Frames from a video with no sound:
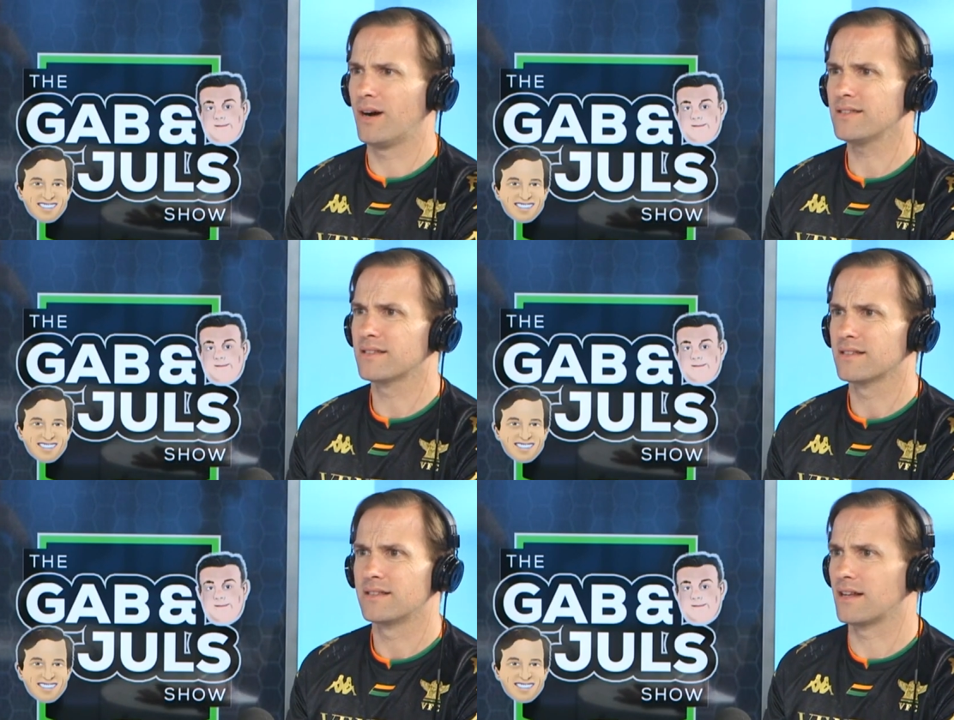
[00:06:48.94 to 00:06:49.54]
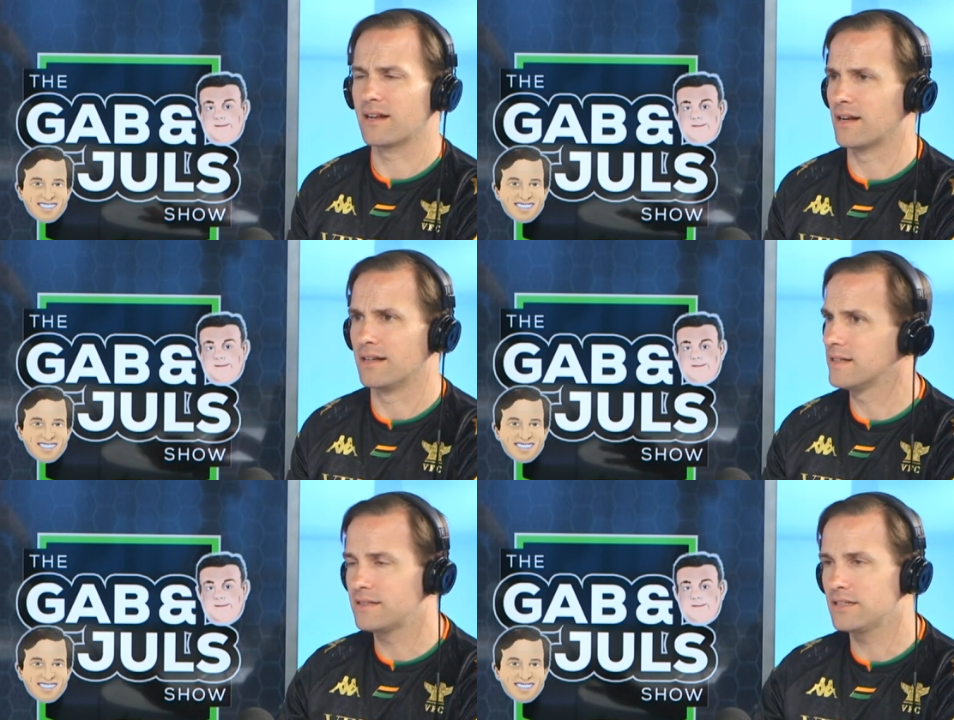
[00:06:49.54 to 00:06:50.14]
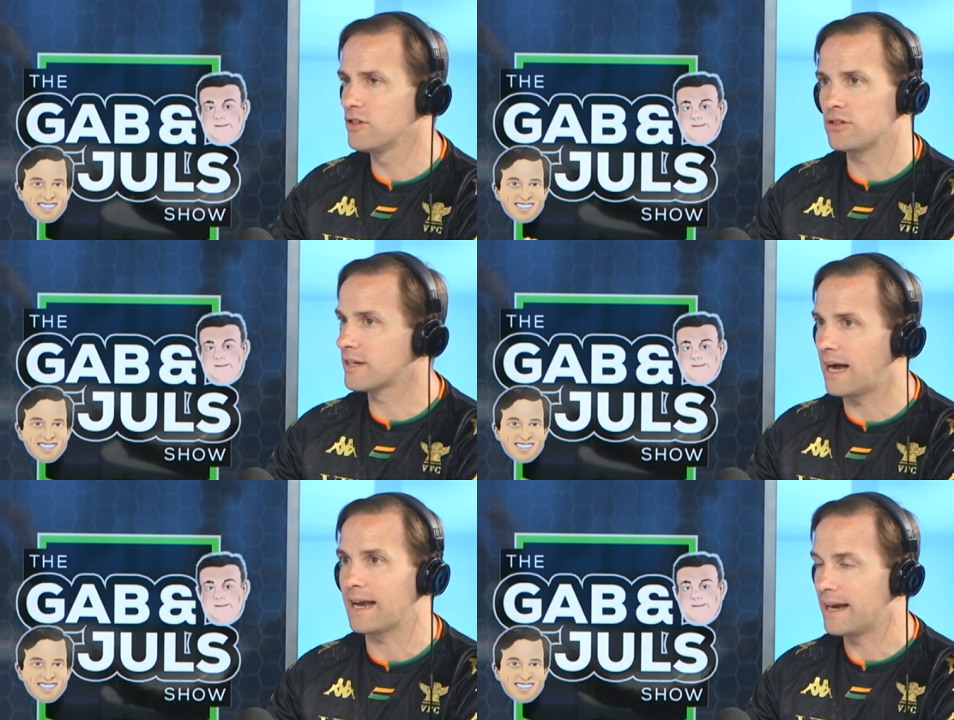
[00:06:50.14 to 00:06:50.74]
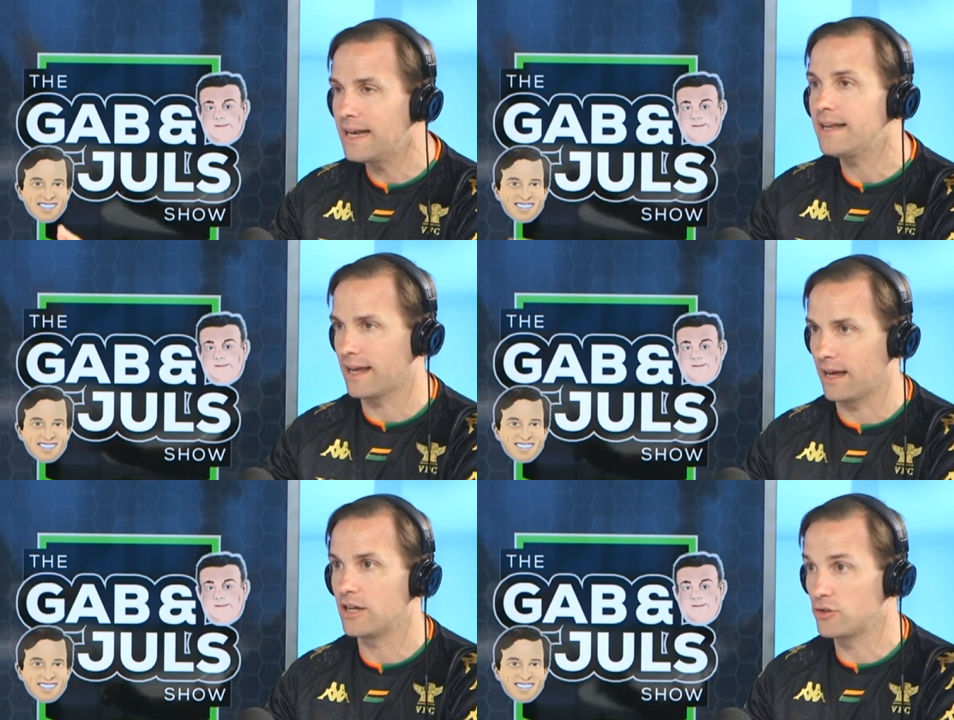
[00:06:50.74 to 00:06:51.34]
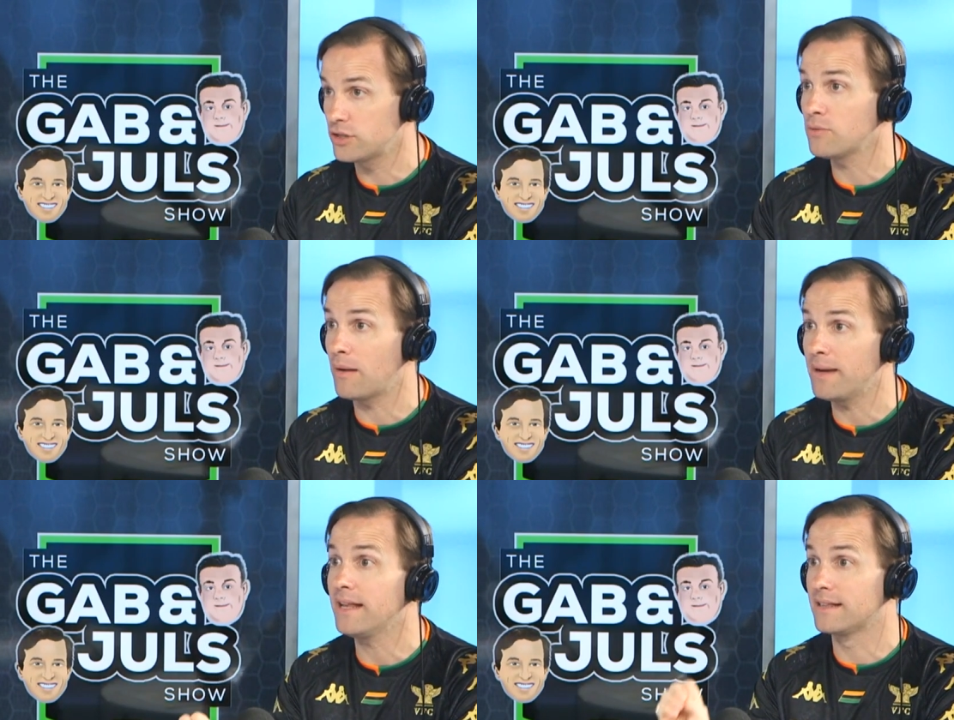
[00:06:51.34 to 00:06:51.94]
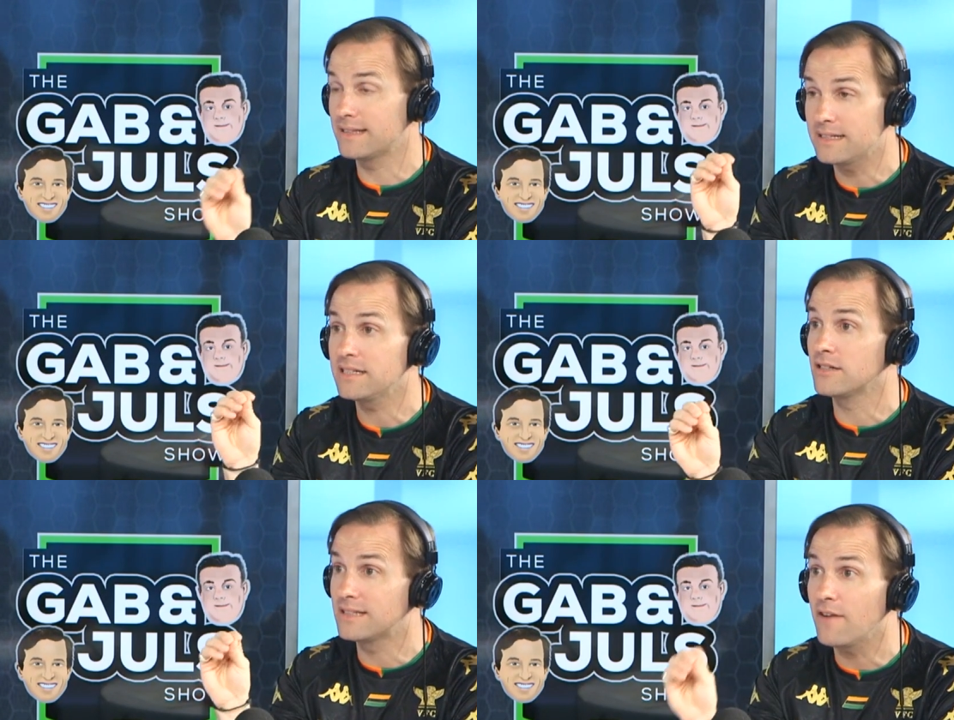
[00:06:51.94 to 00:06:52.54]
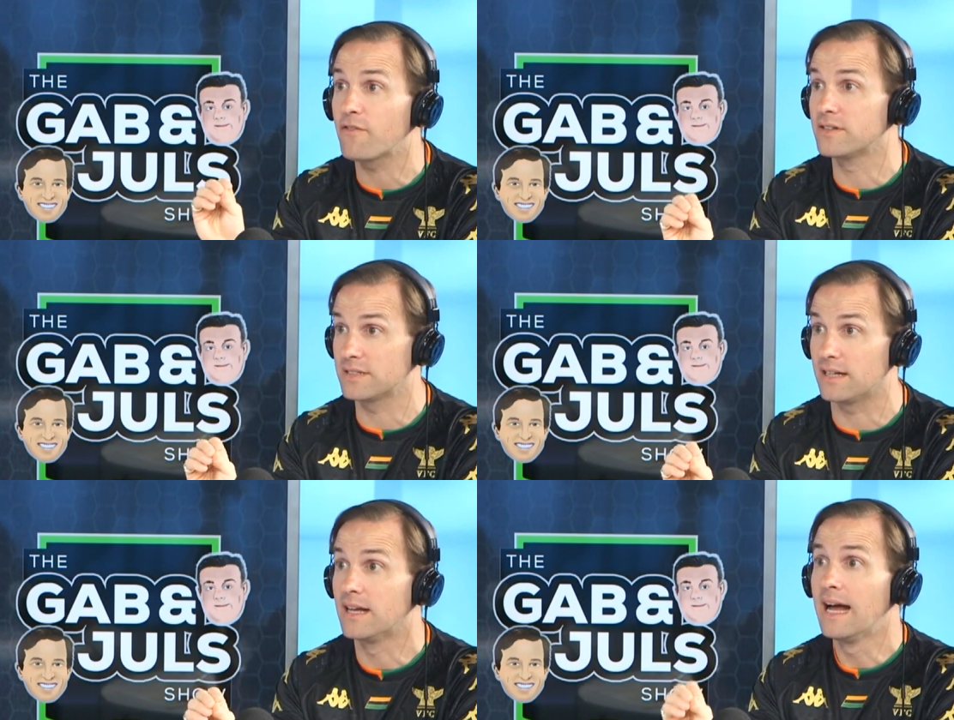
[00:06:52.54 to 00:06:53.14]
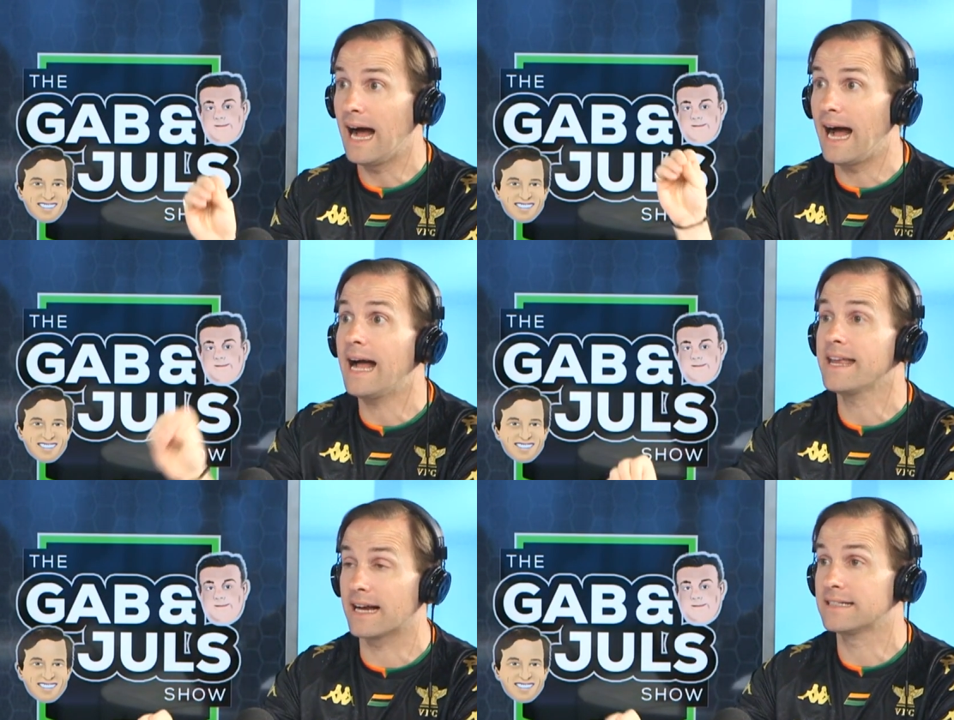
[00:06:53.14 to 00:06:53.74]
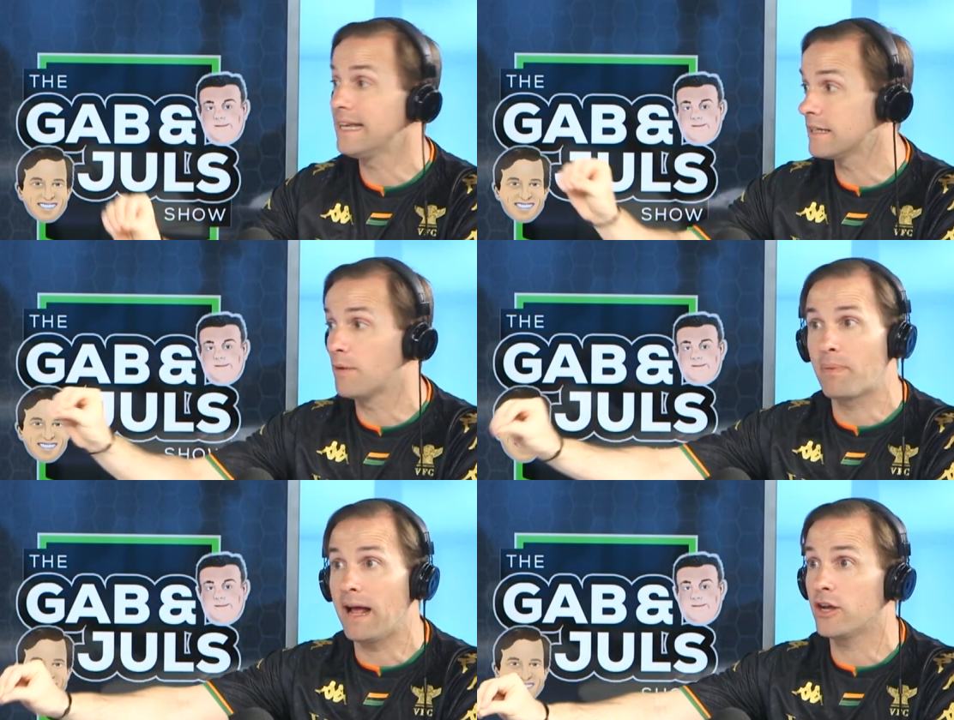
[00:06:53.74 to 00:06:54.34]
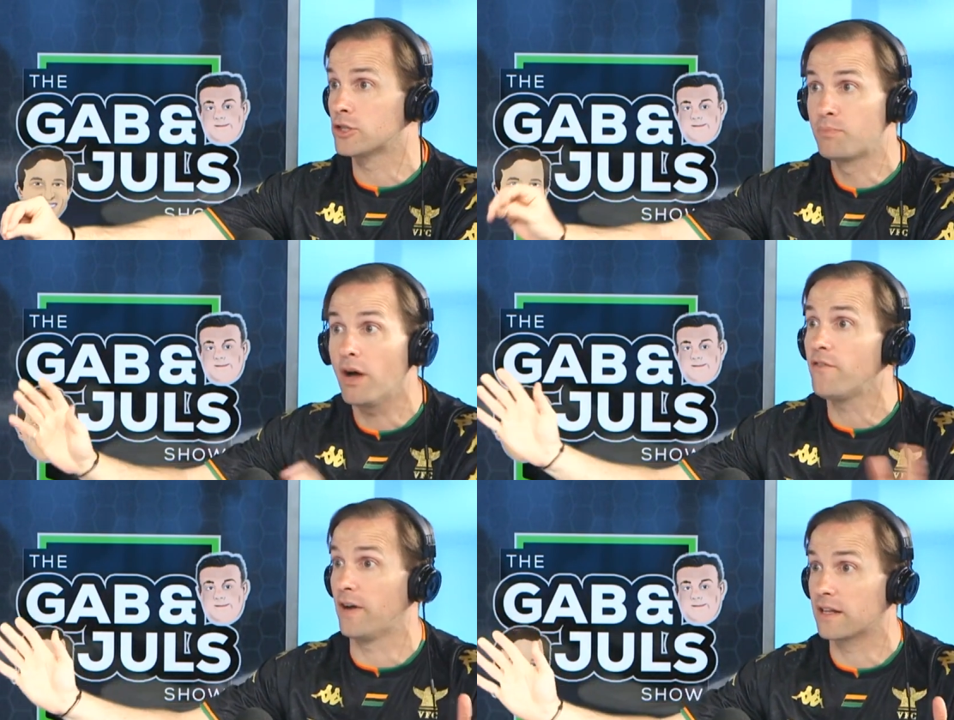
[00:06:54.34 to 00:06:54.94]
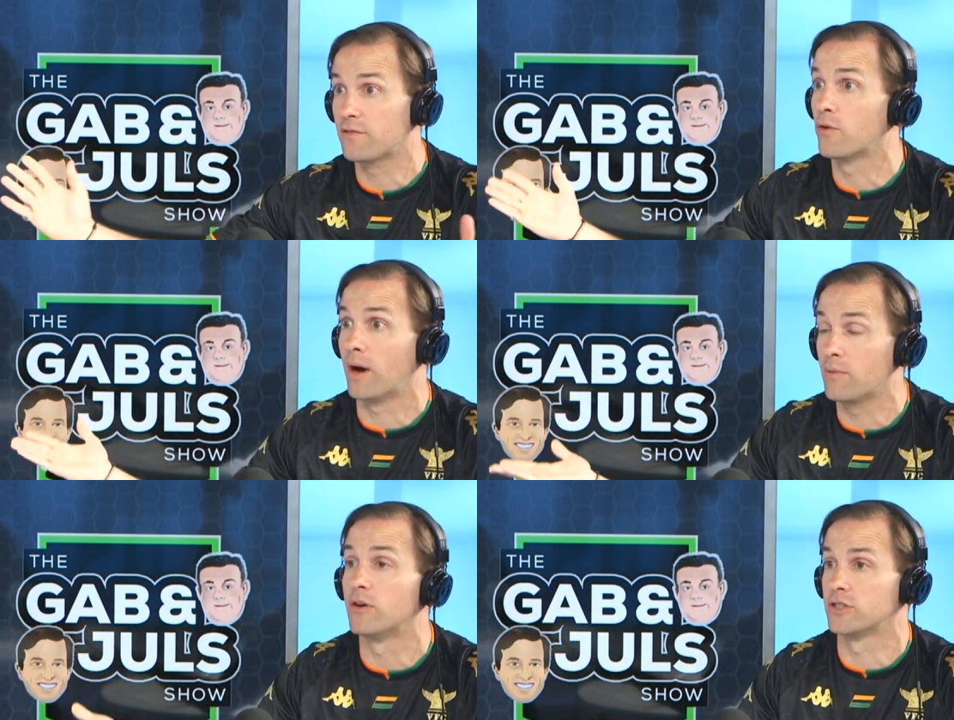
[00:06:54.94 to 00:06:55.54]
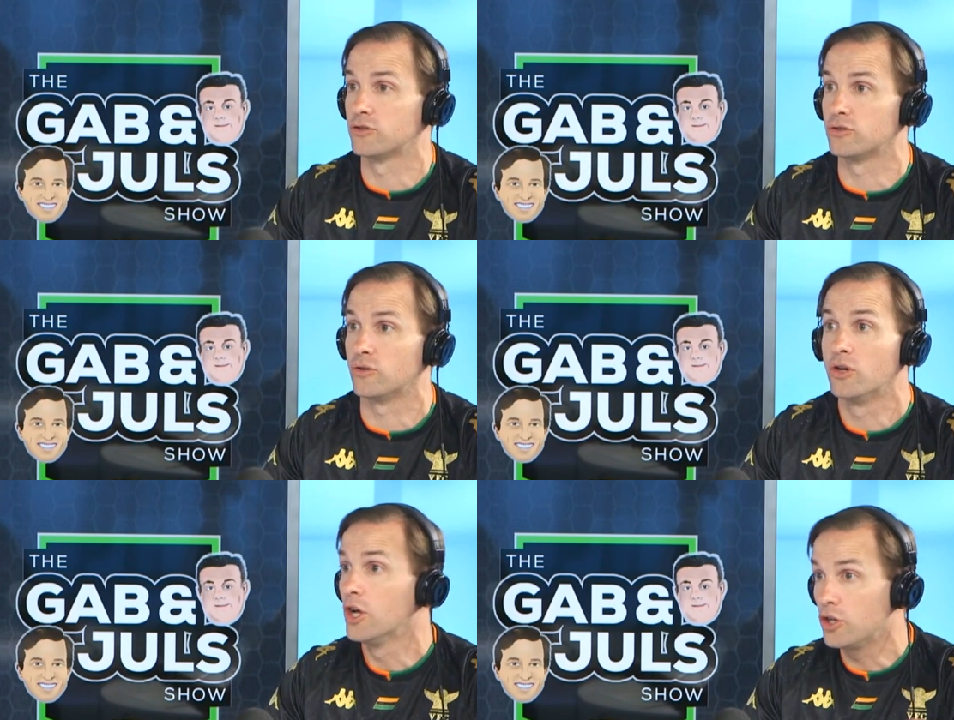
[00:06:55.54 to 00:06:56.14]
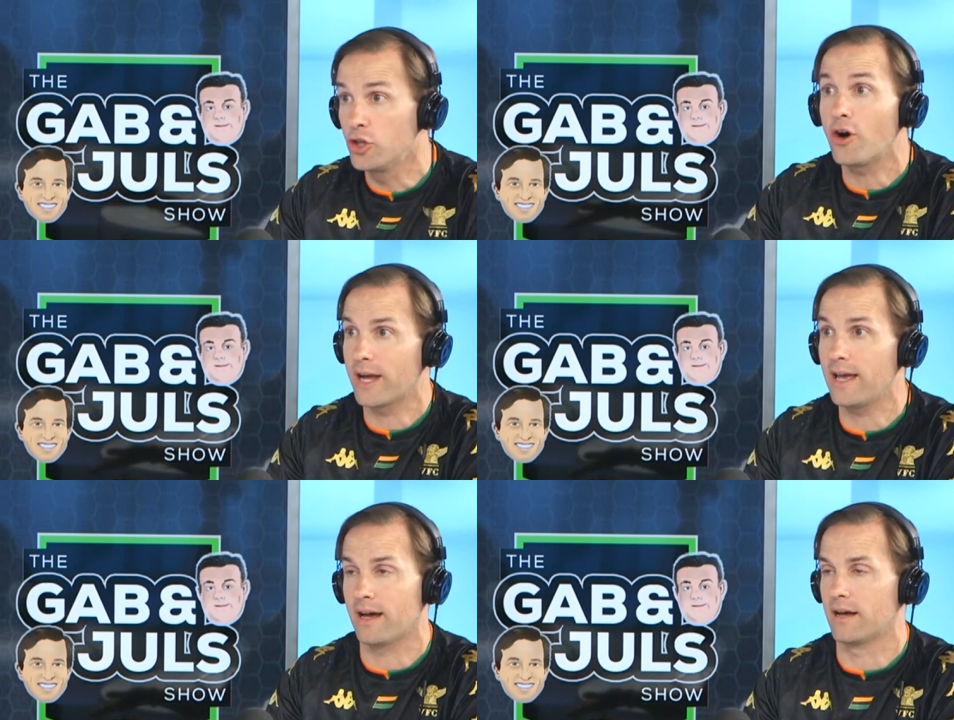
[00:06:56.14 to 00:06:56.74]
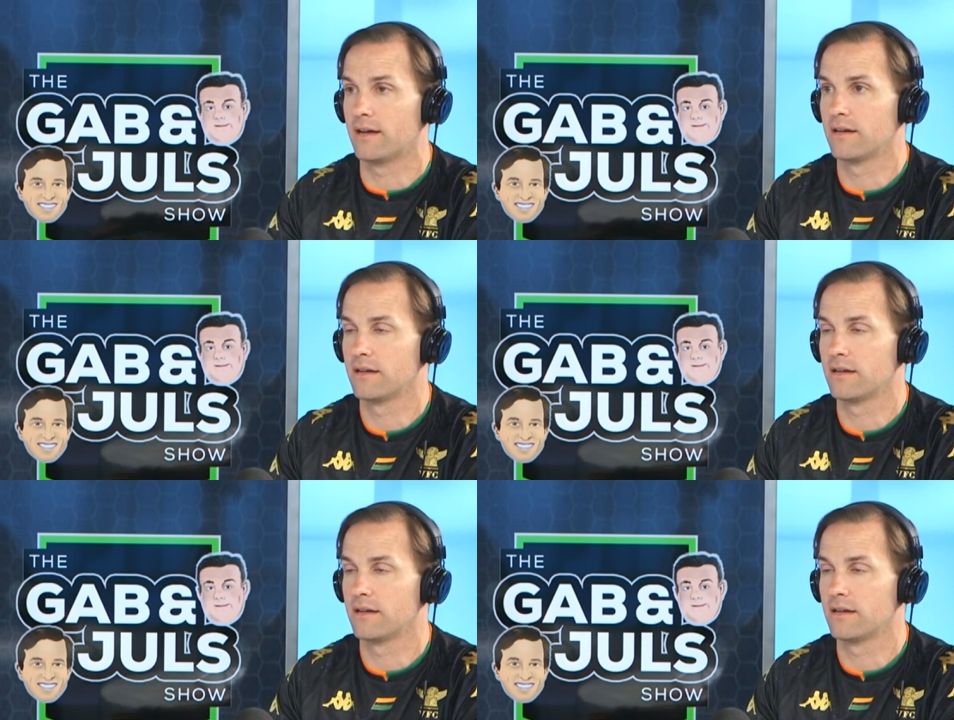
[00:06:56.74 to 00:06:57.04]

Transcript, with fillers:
Speaker 1: what? No, no, no, no. This is not the guy I need no, here. But, you see what I mean? But, this is the difference here. Ajax, he had the players perfect for what he wanted to do. I, I, not here.